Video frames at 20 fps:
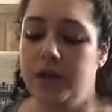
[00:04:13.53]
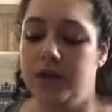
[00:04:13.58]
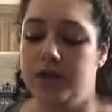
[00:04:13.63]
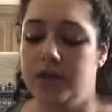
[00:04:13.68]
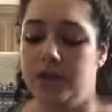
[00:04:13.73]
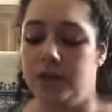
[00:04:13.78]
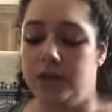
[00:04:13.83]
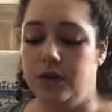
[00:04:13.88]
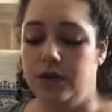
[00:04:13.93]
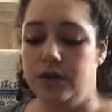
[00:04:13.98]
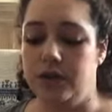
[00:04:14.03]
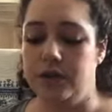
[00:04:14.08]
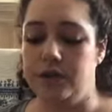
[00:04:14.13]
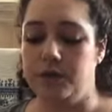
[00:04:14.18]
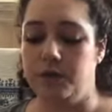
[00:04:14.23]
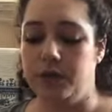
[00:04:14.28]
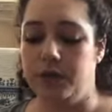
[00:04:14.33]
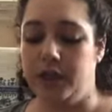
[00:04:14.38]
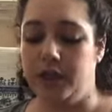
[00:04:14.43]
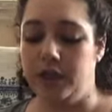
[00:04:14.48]
Took her this
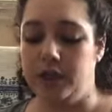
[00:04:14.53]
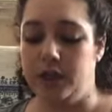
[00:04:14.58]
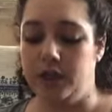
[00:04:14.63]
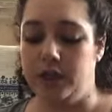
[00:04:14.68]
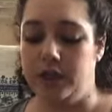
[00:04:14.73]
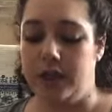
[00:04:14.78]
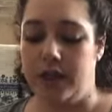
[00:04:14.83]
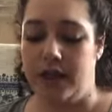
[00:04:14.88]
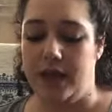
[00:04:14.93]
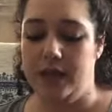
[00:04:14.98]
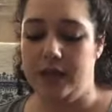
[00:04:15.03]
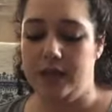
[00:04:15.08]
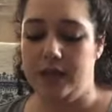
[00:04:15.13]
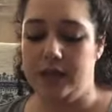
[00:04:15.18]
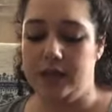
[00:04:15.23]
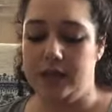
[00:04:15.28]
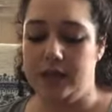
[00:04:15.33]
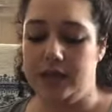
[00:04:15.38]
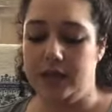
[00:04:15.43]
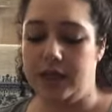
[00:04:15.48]
morning to do
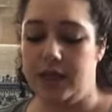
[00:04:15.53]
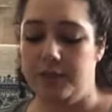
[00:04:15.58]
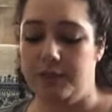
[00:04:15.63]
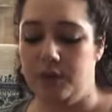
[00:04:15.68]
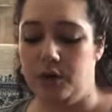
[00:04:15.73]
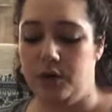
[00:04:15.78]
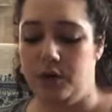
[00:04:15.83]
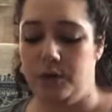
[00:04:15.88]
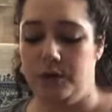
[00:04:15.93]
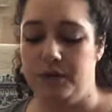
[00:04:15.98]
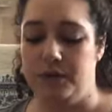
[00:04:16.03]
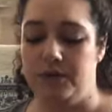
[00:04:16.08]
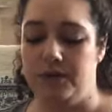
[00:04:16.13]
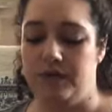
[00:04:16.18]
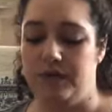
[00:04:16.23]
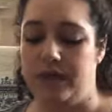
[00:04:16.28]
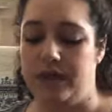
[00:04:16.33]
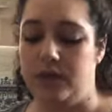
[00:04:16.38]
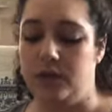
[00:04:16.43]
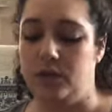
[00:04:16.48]
that. Came home and
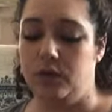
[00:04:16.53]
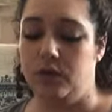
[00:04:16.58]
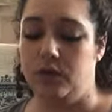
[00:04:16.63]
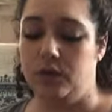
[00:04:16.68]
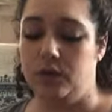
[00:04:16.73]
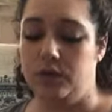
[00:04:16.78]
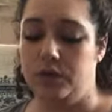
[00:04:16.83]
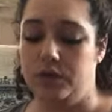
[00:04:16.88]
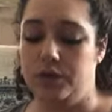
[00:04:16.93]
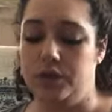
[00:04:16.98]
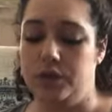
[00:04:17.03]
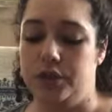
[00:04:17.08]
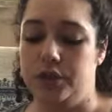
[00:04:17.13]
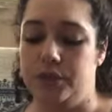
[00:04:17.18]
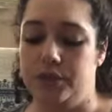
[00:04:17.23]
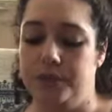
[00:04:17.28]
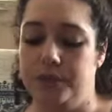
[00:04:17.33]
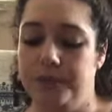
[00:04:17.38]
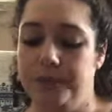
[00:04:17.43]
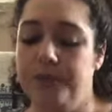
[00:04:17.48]
fed the older
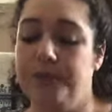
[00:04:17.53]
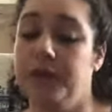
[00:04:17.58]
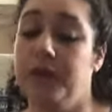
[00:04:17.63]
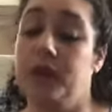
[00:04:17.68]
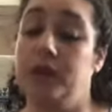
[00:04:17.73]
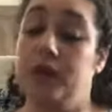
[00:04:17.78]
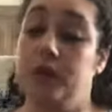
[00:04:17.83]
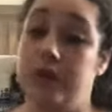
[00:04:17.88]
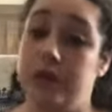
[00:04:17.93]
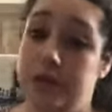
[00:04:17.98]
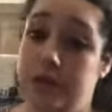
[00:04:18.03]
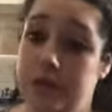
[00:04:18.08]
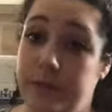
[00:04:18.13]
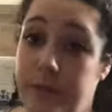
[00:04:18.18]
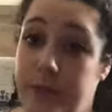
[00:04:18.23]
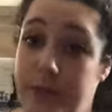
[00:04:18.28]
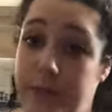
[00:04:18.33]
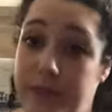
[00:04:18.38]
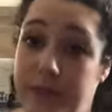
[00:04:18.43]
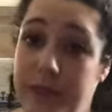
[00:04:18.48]
2, nursed the
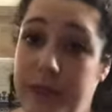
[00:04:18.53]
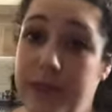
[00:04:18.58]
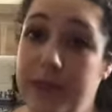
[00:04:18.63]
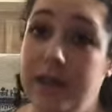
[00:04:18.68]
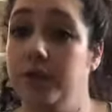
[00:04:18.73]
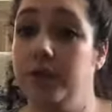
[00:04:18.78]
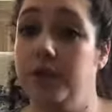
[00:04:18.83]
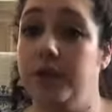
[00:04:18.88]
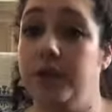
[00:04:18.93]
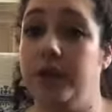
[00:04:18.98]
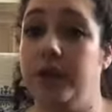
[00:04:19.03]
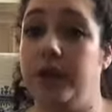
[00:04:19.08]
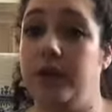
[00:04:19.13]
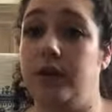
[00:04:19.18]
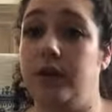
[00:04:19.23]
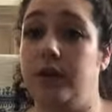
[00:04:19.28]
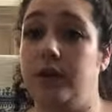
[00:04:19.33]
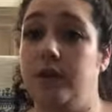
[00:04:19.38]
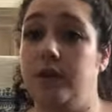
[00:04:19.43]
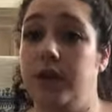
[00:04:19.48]
baby.
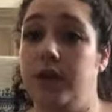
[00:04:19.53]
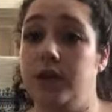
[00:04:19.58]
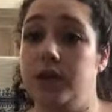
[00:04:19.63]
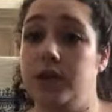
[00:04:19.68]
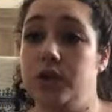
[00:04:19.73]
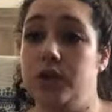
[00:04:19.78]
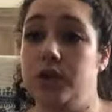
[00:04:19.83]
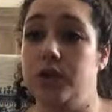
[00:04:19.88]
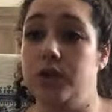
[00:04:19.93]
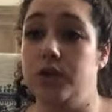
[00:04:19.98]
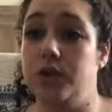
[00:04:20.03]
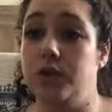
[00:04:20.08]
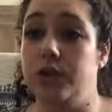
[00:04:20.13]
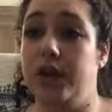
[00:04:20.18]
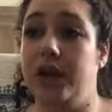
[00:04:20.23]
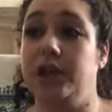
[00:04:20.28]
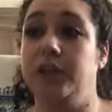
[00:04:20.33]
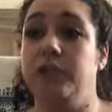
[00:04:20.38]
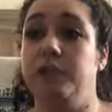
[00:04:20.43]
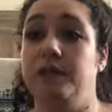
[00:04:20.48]
We went to
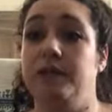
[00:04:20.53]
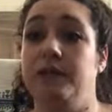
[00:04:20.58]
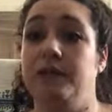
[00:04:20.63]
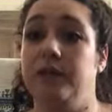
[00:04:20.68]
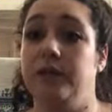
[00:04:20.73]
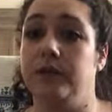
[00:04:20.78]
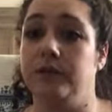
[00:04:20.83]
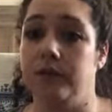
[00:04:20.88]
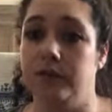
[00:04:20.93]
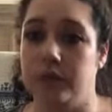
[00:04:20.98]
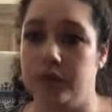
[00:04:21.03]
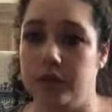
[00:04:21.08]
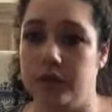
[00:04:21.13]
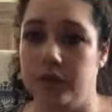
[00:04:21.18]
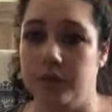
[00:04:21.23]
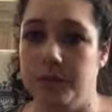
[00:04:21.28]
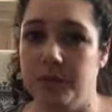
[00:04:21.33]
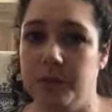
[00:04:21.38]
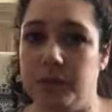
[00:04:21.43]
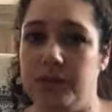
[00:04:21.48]
HEB for a field
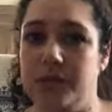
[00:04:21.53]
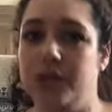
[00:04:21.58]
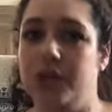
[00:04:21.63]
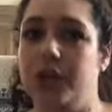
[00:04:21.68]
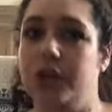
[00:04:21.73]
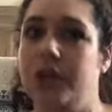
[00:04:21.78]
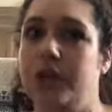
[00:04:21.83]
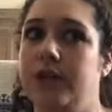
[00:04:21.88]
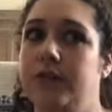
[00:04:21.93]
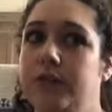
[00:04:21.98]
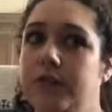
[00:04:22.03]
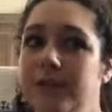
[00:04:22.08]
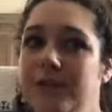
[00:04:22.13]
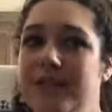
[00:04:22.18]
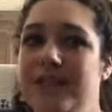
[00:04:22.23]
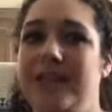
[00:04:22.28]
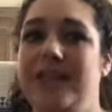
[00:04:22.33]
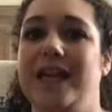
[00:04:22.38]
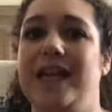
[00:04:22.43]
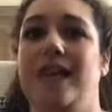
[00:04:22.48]
trip that started a few
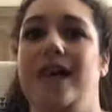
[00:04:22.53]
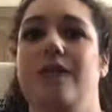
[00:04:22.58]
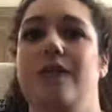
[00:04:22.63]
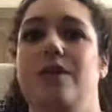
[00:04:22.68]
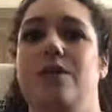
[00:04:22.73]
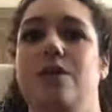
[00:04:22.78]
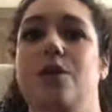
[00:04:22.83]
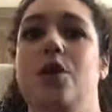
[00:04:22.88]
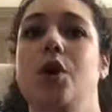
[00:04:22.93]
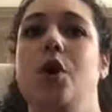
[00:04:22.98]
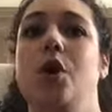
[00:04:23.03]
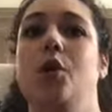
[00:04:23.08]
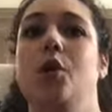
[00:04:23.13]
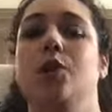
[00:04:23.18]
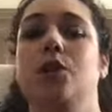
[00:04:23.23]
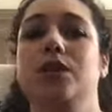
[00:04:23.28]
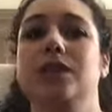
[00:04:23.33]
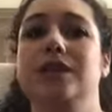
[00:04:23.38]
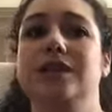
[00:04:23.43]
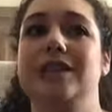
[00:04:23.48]
minutes late and then
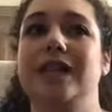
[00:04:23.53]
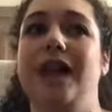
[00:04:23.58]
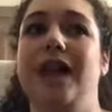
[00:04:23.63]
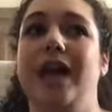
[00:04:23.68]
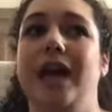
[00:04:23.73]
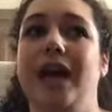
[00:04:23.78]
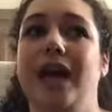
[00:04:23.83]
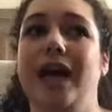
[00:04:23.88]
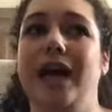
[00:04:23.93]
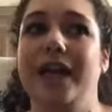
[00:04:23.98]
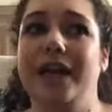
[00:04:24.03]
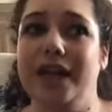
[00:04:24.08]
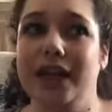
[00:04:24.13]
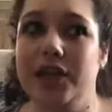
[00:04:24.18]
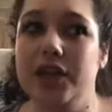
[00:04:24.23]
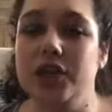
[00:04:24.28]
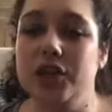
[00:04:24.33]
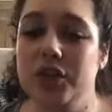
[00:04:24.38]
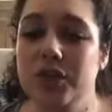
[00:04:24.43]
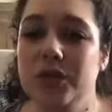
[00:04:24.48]
was, I
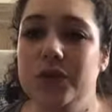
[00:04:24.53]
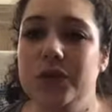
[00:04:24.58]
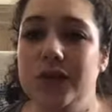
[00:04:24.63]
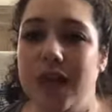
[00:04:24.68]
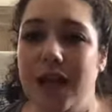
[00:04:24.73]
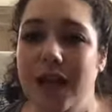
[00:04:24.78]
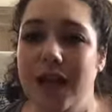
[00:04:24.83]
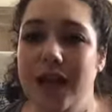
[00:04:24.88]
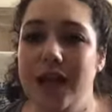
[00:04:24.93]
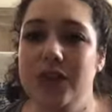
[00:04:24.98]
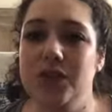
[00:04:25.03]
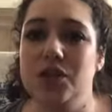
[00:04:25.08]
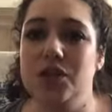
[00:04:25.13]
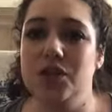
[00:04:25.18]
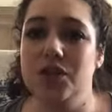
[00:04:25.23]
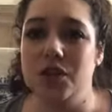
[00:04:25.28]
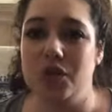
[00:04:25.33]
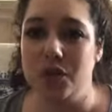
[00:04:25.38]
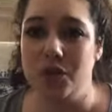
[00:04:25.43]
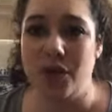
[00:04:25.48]
kid you not,
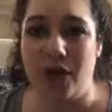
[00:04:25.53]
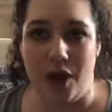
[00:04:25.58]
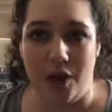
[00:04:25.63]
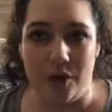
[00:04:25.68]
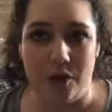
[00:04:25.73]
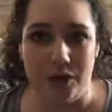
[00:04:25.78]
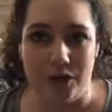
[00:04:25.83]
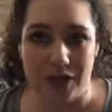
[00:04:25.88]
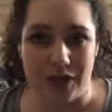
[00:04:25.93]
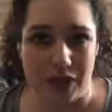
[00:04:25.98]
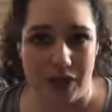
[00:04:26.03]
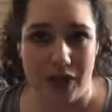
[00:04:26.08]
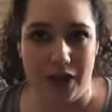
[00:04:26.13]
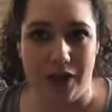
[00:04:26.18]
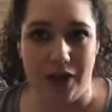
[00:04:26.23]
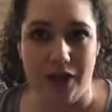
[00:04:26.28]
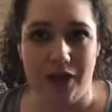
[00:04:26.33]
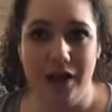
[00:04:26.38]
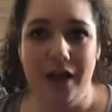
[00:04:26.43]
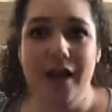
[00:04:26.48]
2 hours
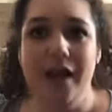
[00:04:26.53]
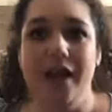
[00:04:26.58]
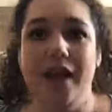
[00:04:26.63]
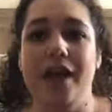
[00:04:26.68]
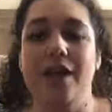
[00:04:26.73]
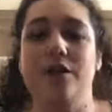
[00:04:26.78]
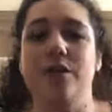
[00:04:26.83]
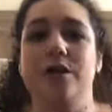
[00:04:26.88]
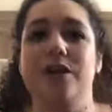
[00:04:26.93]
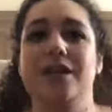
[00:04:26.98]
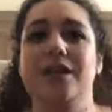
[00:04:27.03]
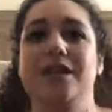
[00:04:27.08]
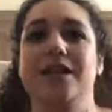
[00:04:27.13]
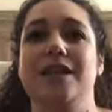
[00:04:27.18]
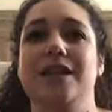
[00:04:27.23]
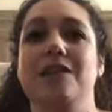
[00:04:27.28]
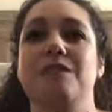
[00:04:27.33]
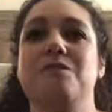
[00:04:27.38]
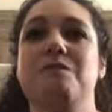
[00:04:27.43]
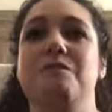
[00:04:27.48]
long. It was
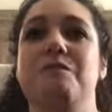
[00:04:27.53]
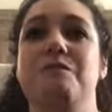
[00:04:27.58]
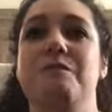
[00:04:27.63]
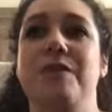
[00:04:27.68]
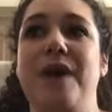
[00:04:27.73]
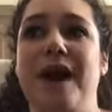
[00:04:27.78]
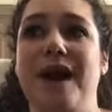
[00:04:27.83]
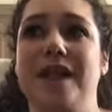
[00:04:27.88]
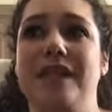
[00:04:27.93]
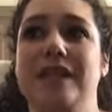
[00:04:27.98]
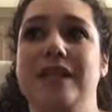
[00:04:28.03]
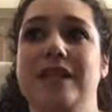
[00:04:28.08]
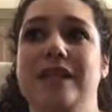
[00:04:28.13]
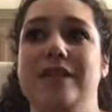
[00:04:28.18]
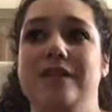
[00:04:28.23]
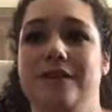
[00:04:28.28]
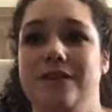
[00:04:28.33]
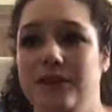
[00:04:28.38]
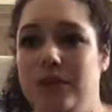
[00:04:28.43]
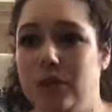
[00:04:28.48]
the
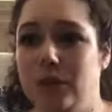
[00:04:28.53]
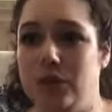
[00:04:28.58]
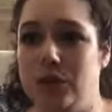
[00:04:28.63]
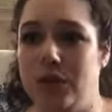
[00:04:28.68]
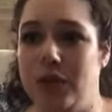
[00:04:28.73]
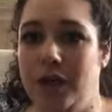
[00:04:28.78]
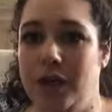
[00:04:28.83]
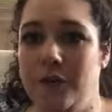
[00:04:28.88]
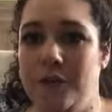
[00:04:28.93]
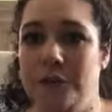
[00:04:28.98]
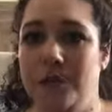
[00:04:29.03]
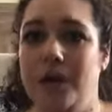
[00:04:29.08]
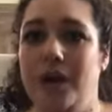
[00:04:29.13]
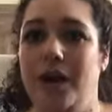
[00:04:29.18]
best field trip